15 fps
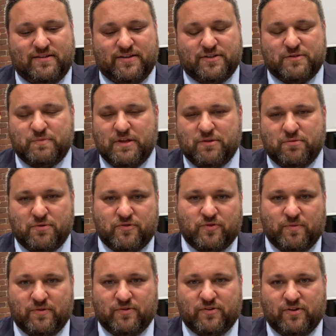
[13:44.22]
speed
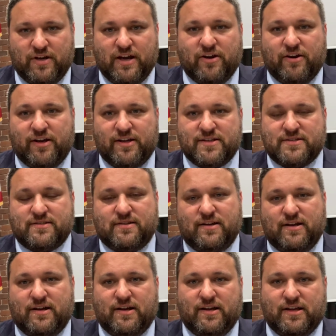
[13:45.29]
through certain areas.
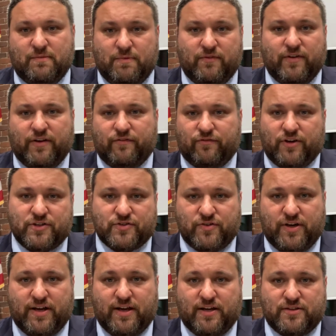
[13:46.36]
It can be very
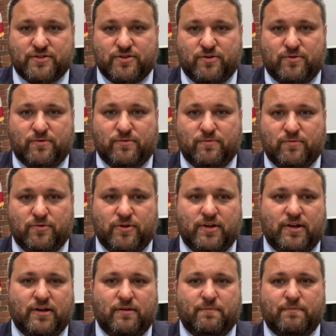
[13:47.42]
frustrating. So
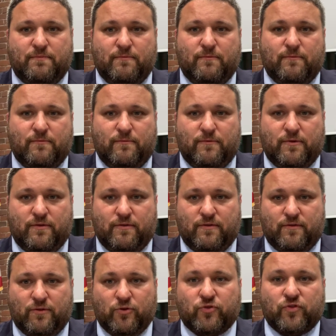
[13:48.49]

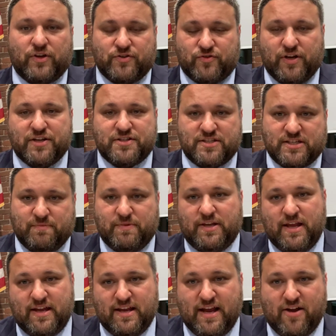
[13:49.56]
those frustrations can be
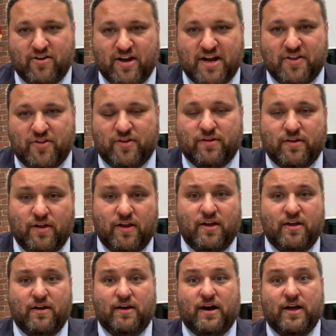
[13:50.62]
taken out
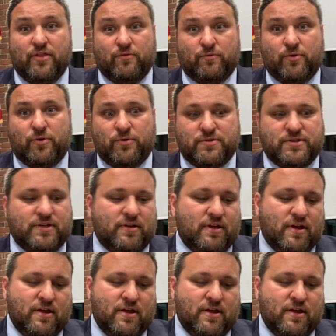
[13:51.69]
on the roads, and